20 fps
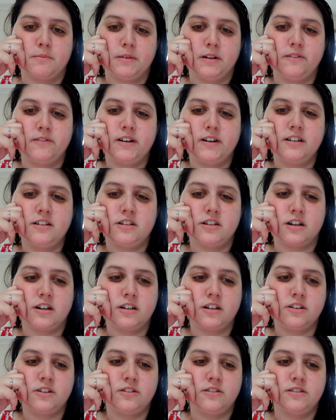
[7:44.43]
Meanwhile,
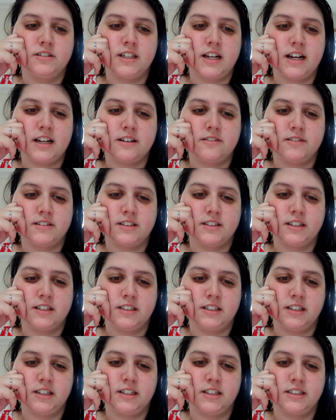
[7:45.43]
John Cusack was
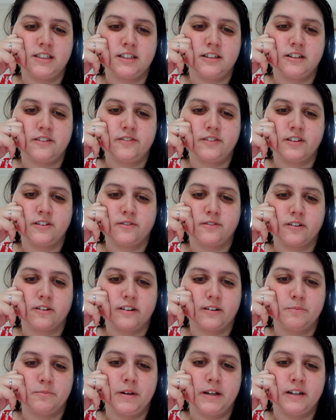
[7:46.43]
considered for the role
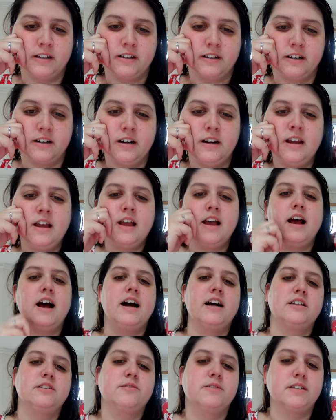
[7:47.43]
of Bender,
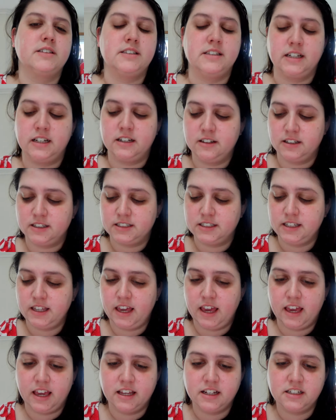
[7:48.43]
as was Nicolas
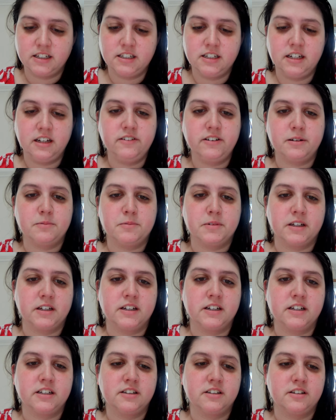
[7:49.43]
Cage. He would have been
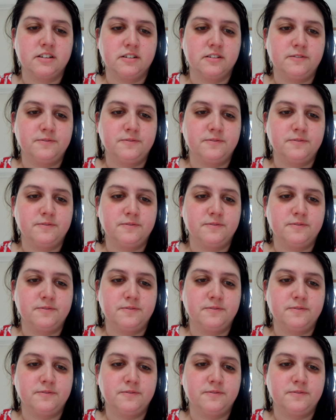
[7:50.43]
good too.